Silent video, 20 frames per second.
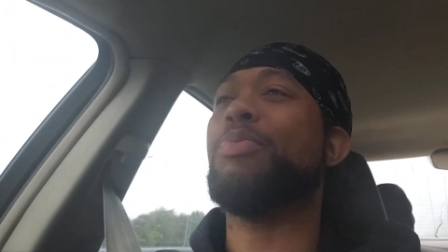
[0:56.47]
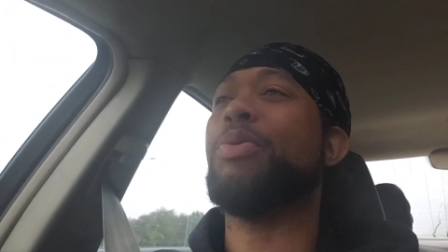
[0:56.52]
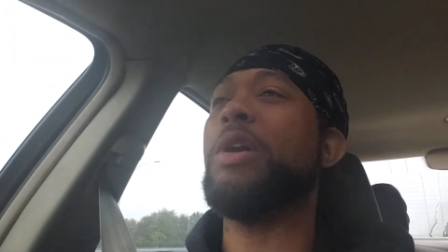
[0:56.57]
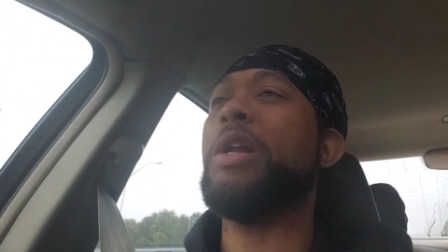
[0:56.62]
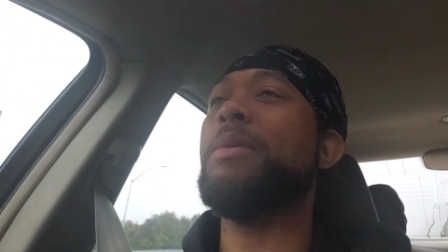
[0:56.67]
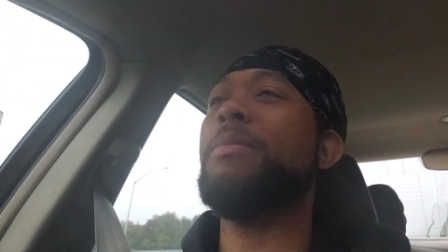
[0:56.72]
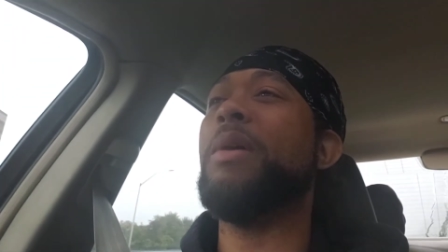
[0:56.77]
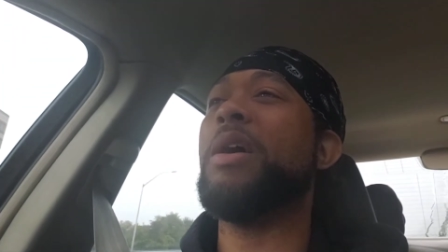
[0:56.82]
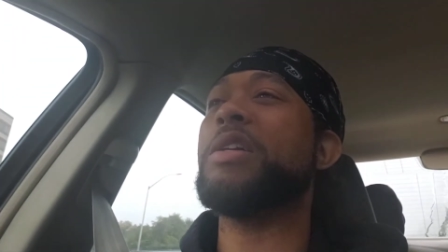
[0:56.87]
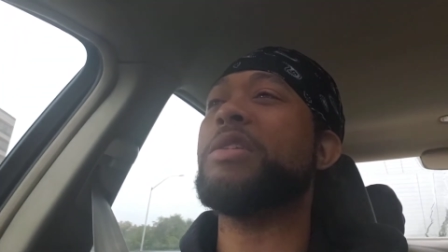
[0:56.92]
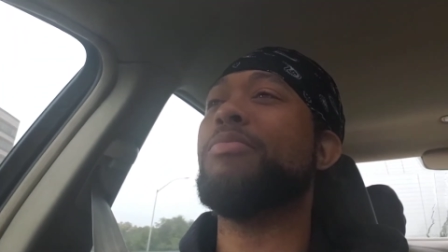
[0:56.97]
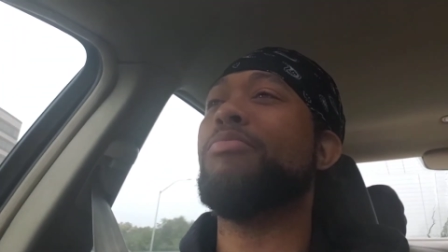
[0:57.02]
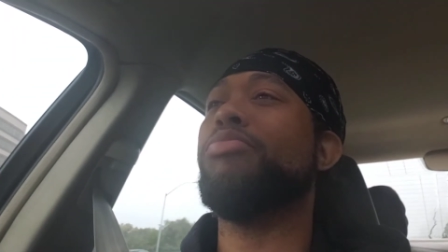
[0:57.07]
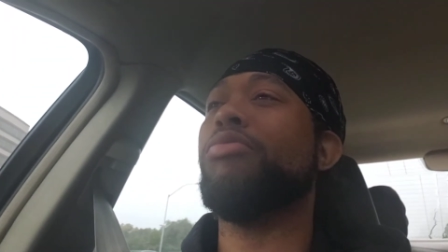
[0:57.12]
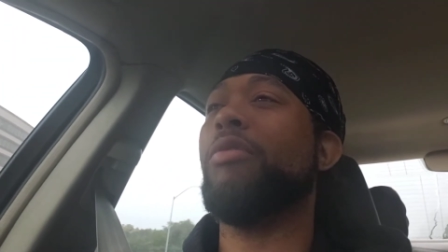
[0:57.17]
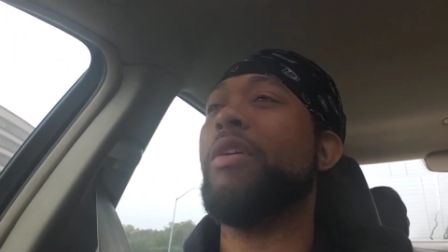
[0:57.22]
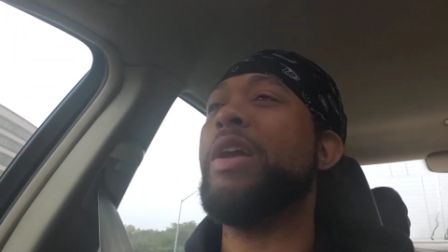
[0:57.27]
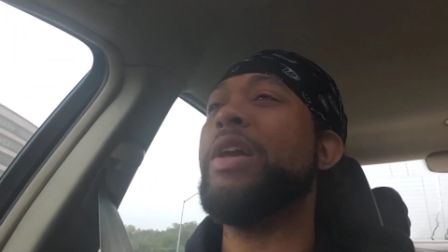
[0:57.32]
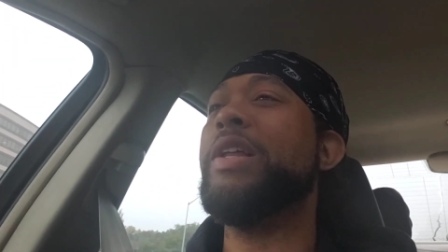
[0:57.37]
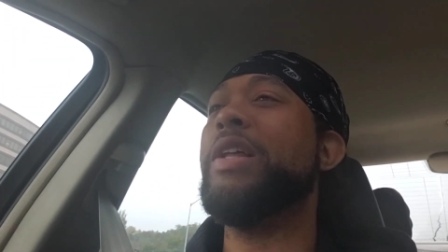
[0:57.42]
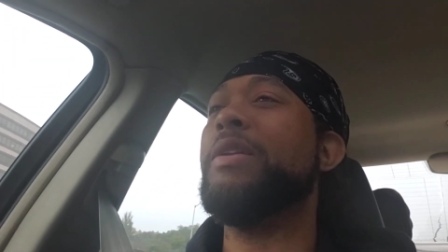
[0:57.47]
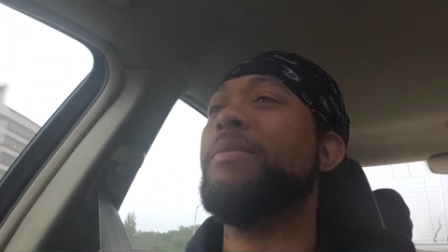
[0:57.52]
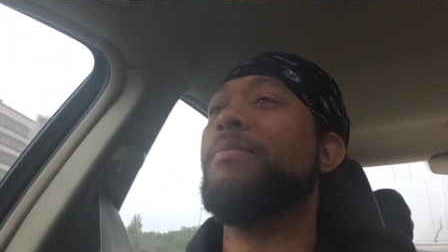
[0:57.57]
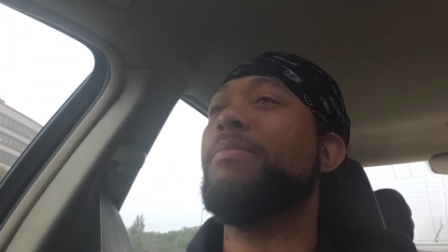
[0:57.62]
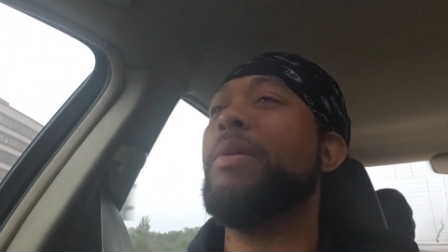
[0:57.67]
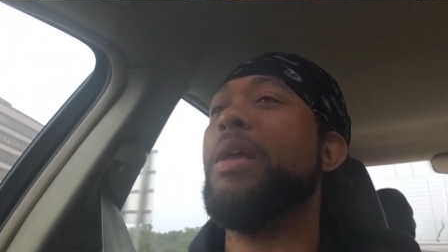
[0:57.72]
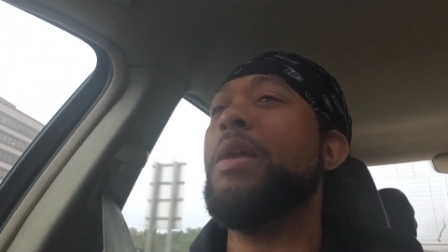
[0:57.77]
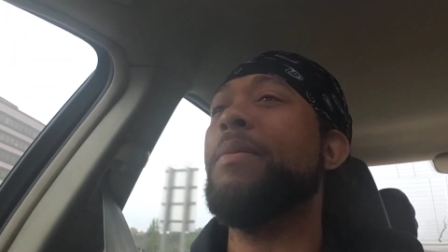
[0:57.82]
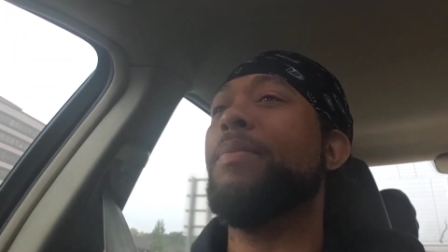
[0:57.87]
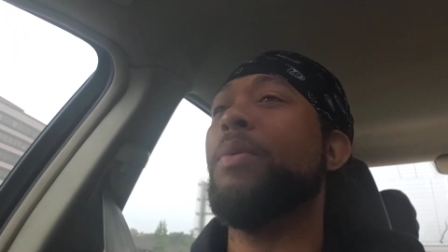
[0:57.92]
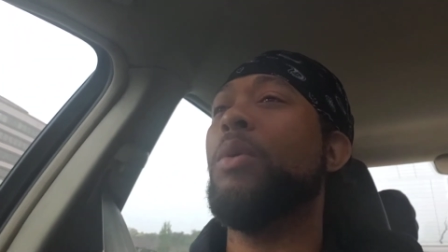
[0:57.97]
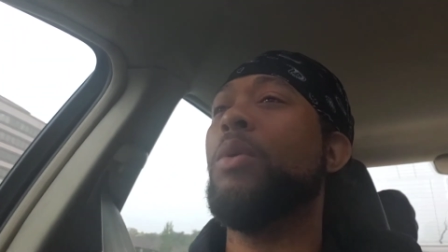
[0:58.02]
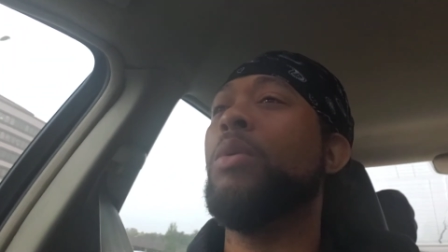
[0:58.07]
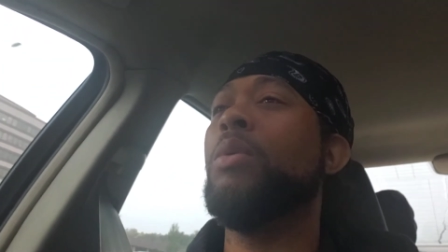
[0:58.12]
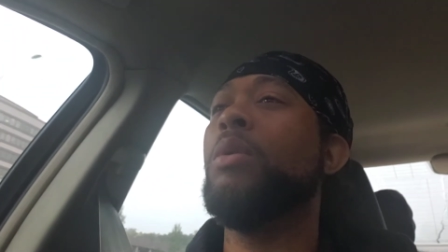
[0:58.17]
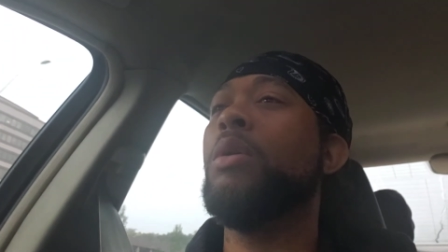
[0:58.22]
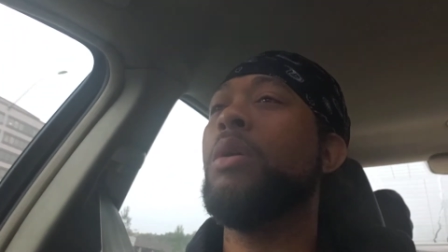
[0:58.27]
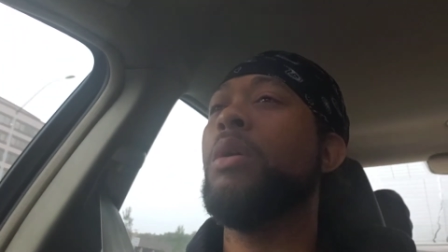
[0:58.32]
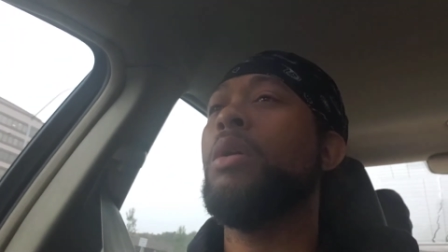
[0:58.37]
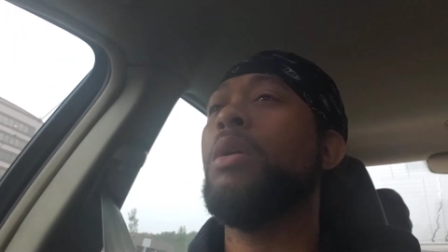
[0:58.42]
pretty much breeded people
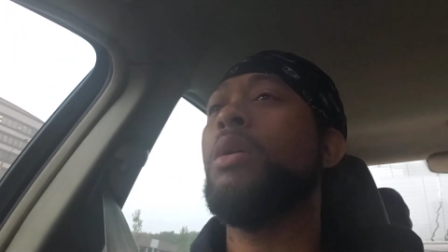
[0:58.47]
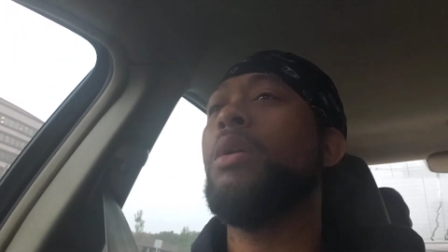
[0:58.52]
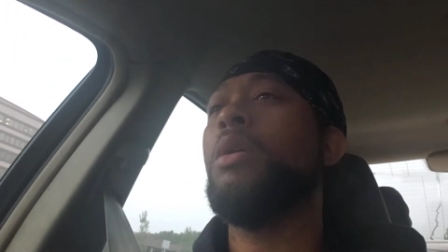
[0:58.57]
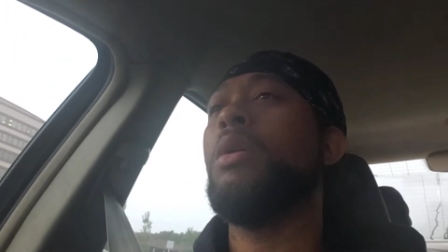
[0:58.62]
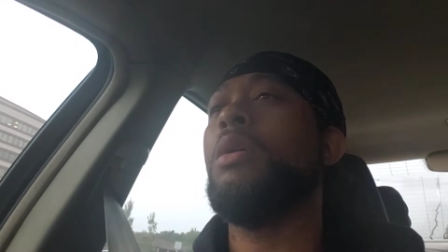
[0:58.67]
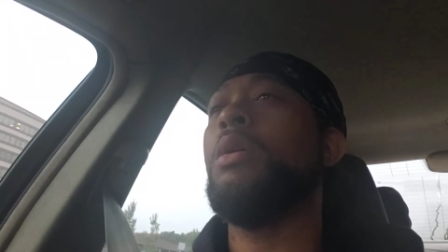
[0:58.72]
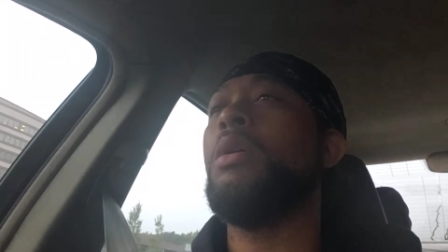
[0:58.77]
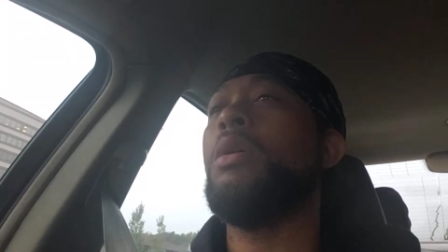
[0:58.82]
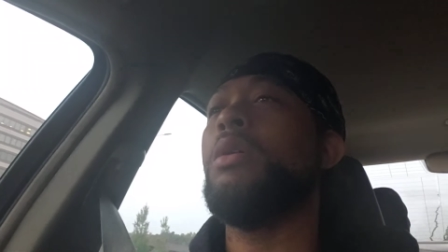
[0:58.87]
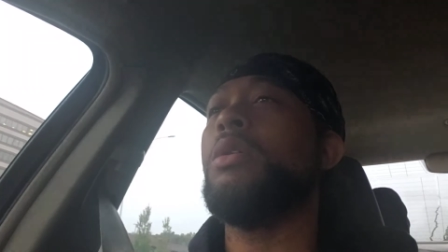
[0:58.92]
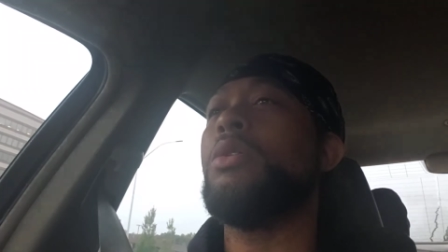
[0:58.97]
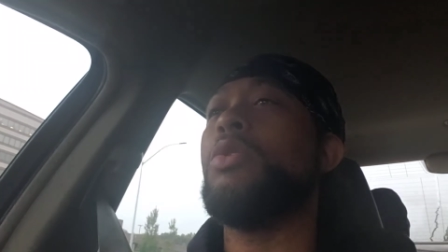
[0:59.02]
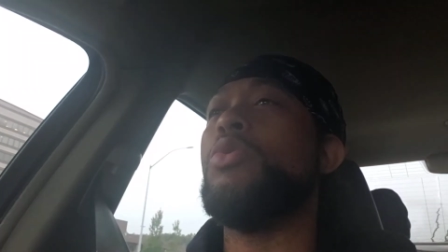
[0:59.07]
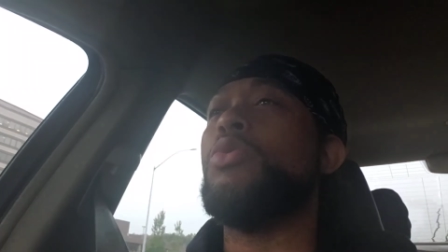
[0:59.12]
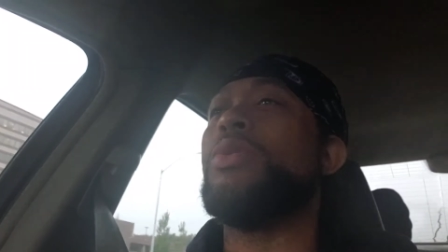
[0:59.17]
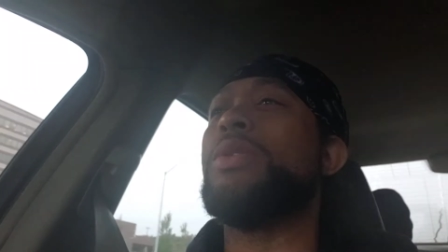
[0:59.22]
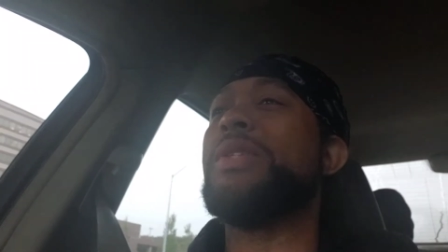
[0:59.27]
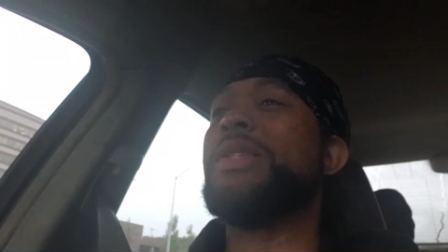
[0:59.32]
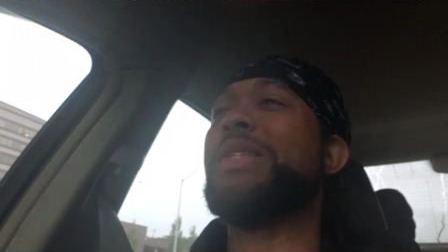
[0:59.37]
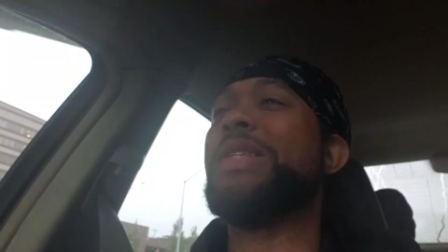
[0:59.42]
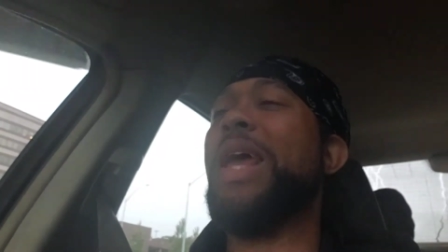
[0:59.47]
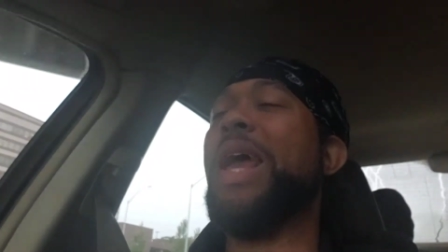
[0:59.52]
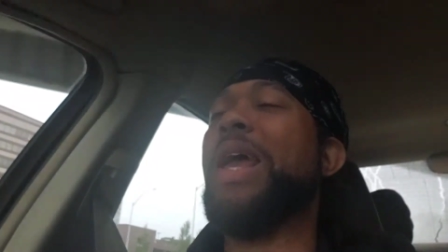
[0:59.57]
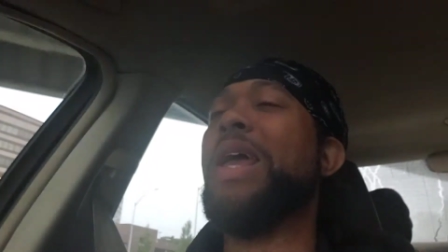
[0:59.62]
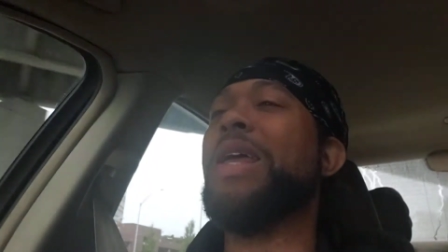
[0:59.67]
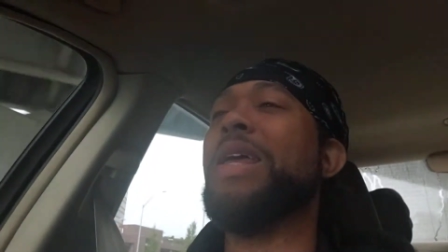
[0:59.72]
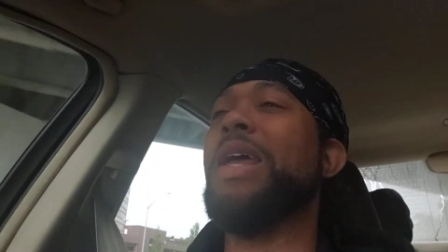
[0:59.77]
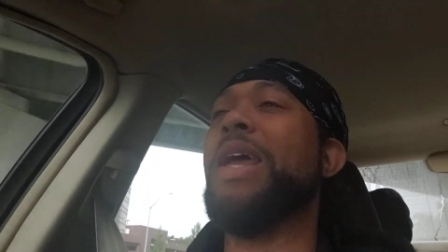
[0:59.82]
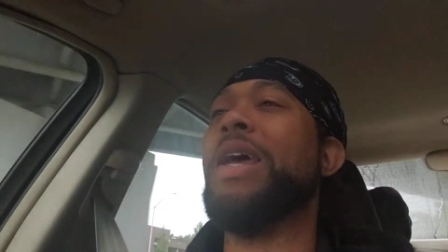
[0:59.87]
to stay